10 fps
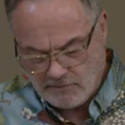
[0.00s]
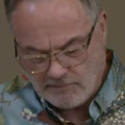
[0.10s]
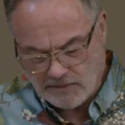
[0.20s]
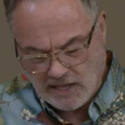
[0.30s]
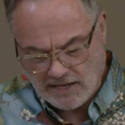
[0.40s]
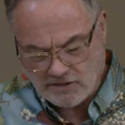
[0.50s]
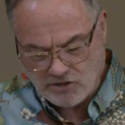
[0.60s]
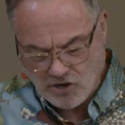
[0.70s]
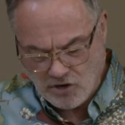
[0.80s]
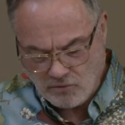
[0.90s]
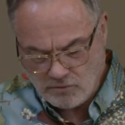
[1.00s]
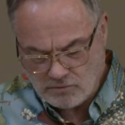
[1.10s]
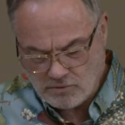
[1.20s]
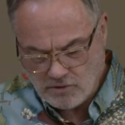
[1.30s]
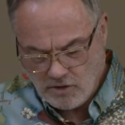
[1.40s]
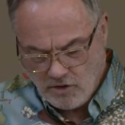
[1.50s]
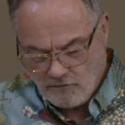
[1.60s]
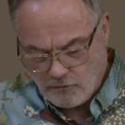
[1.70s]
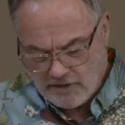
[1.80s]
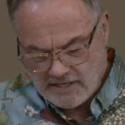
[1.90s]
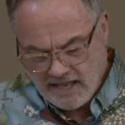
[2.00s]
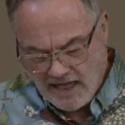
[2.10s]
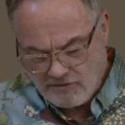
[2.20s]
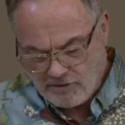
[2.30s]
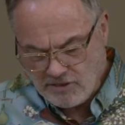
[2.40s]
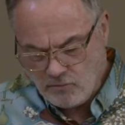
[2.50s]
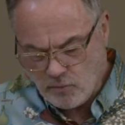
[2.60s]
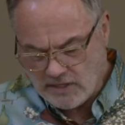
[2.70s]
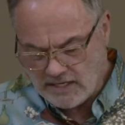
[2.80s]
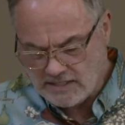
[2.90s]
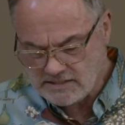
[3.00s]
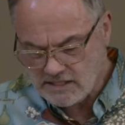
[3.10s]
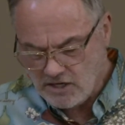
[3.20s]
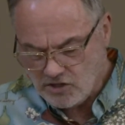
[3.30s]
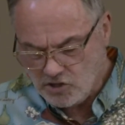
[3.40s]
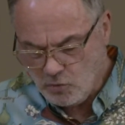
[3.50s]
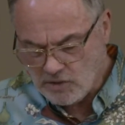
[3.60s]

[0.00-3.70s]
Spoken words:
But he replied, "No, for in gathering the weeds,